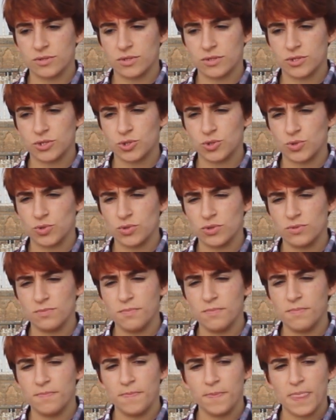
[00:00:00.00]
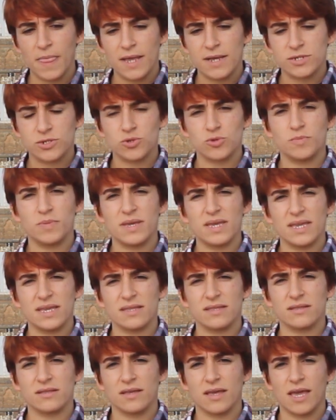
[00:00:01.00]
should be
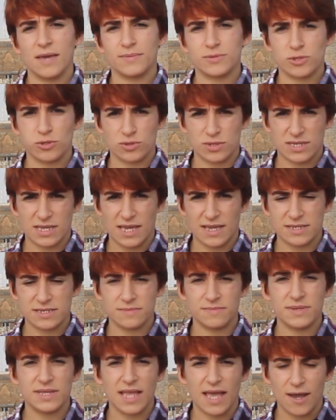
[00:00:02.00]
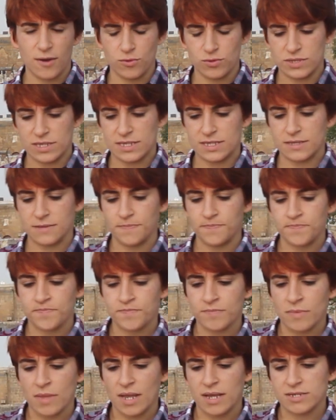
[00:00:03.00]
in absolute case. Min awdit.
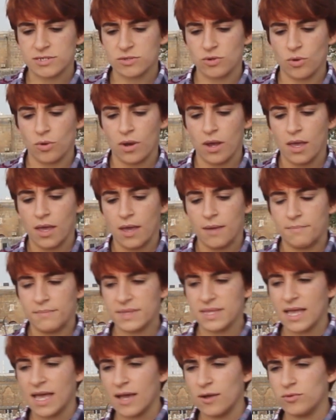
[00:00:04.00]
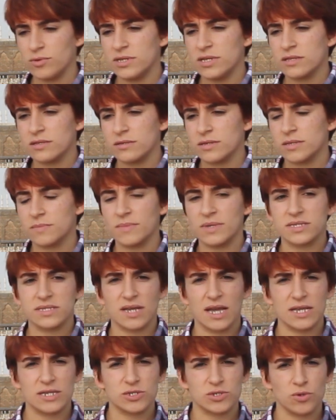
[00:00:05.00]
So min awdit, it means
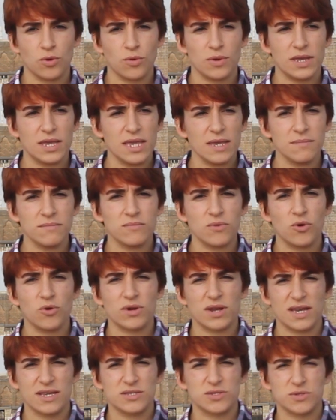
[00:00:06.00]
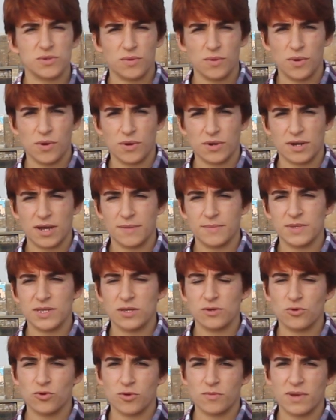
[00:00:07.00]
I saw him or I saw her. I mean
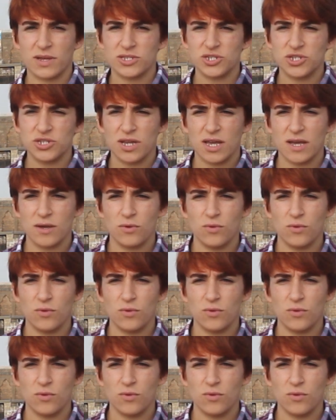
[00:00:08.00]
in Kurmanji,